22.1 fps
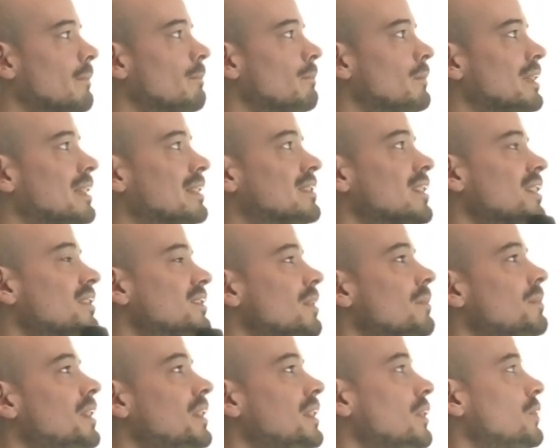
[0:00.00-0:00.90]
it's not
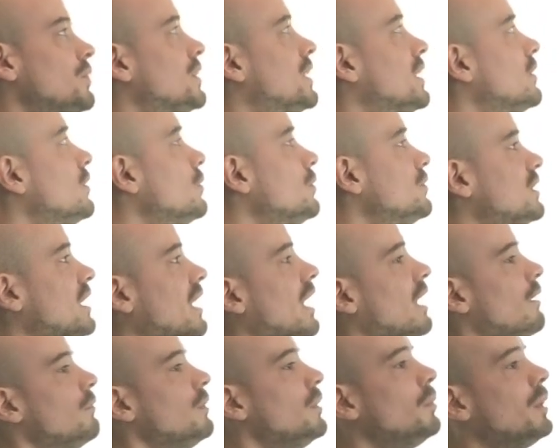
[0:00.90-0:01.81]
something that you can use
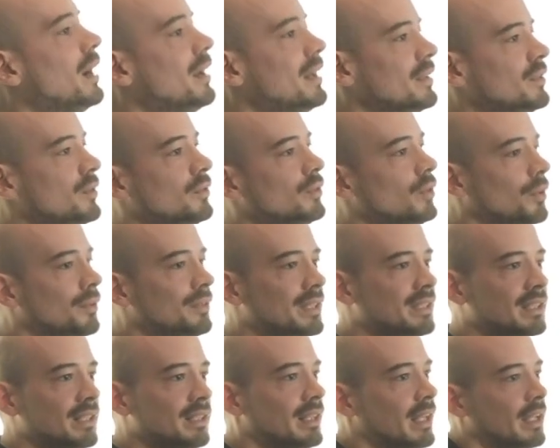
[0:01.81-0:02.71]
everywhere that you don't need
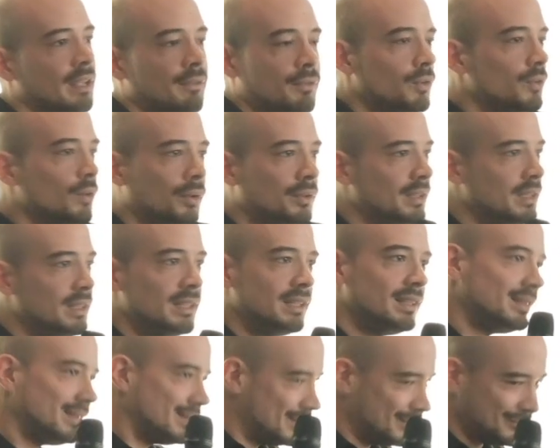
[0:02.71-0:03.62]
it. Like if you don't need
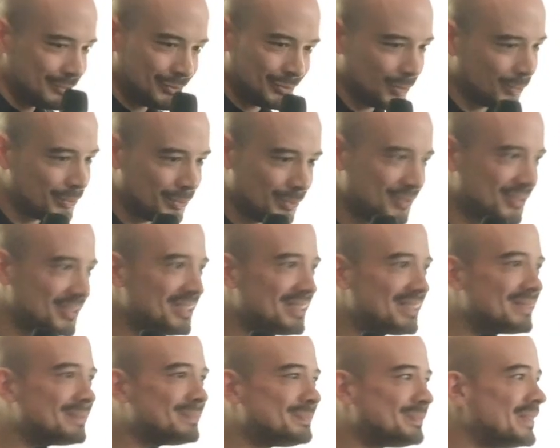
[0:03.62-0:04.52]
it, don't use it.
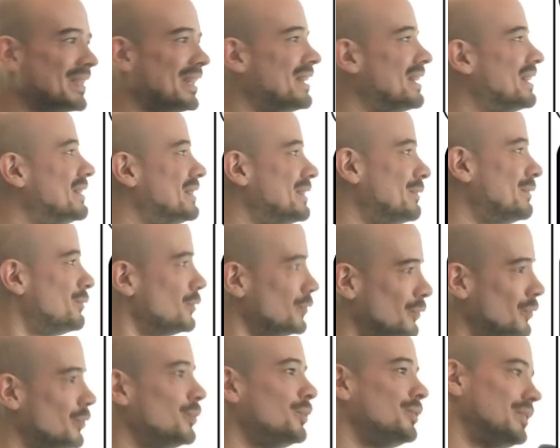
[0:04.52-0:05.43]
And then if you
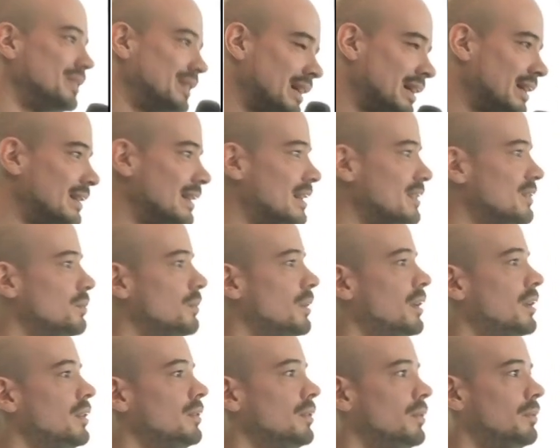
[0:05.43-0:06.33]
do, then that's where
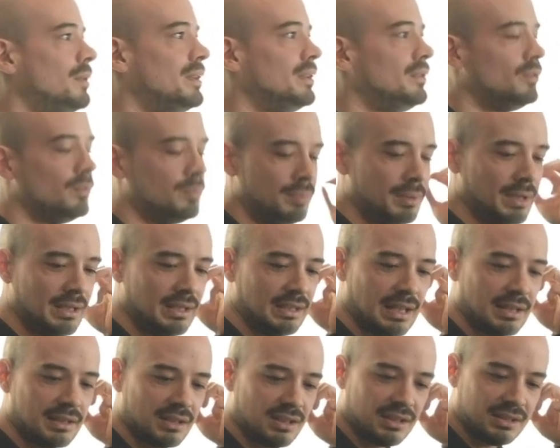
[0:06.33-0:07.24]
you're ready to pay
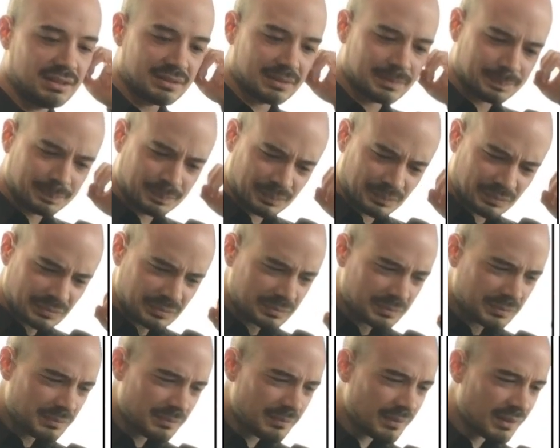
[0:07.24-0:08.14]
that cost.
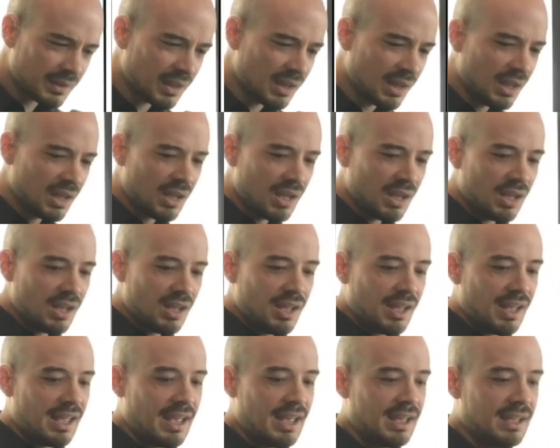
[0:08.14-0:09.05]

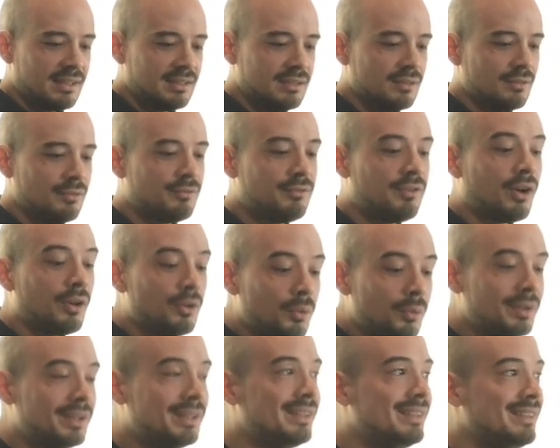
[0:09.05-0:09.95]
And
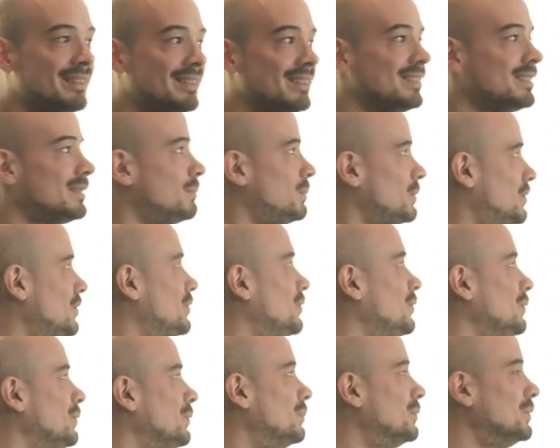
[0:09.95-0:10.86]
following this
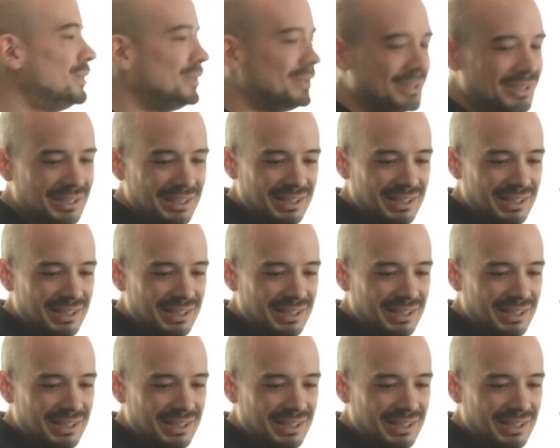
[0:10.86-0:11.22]
particular rule,